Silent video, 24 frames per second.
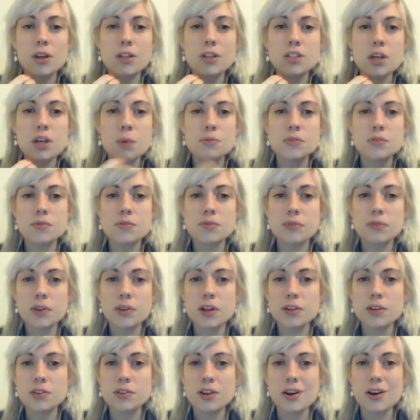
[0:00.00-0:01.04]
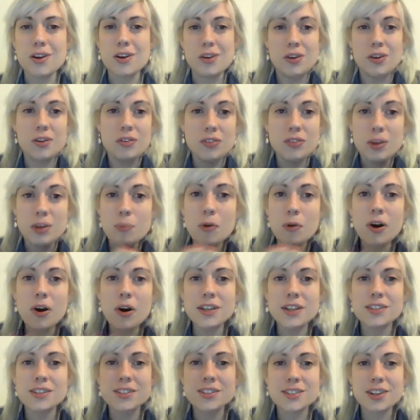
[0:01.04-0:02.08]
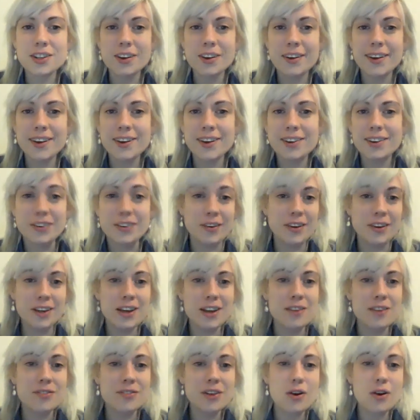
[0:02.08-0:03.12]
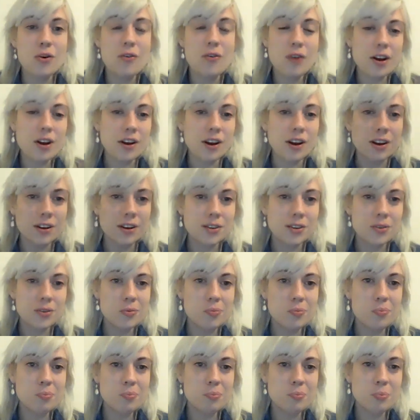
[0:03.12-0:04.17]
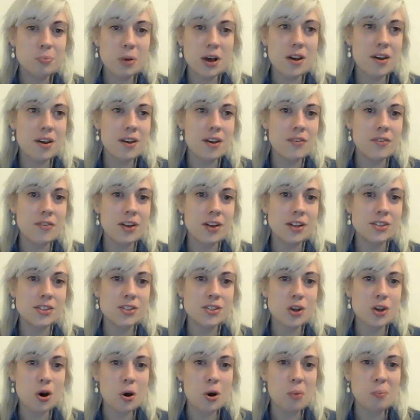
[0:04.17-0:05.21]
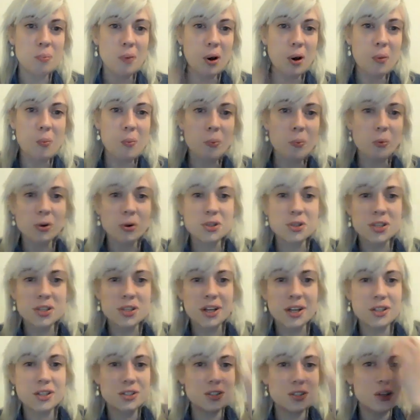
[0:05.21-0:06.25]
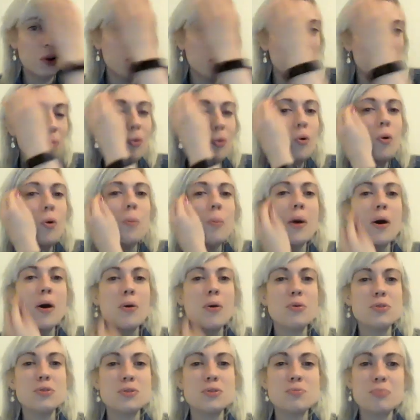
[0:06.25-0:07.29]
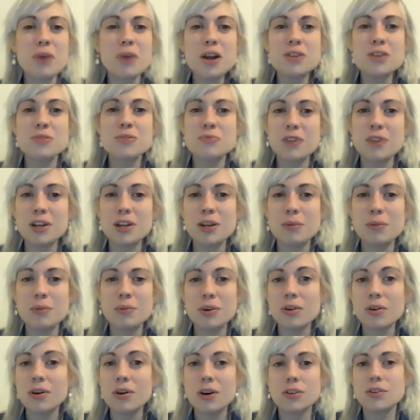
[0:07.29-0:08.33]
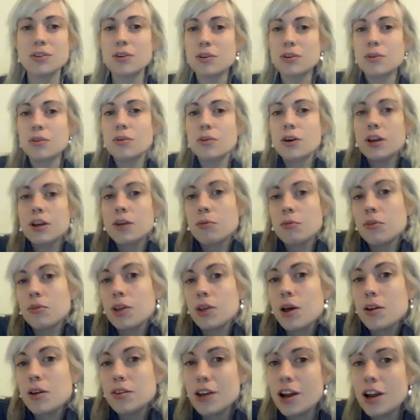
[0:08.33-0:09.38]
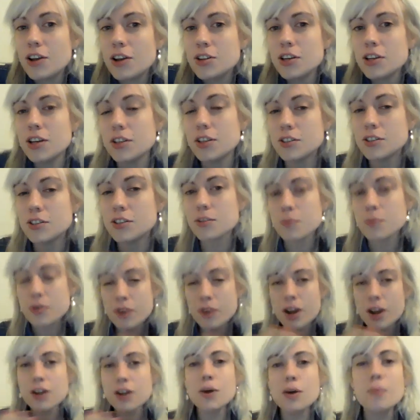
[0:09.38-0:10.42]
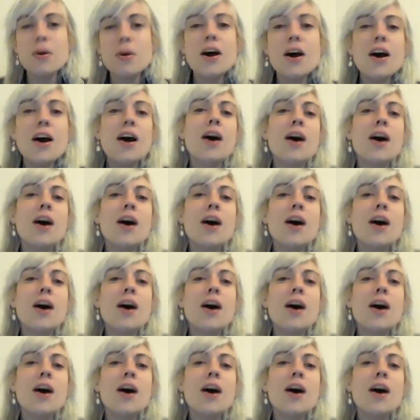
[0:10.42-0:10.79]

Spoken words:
terms of, they might like Nike if they're a runner, but if it's a mum wanting to know more about breastfeeding milk, I don't know why I came up with that analogy, it's a bit random,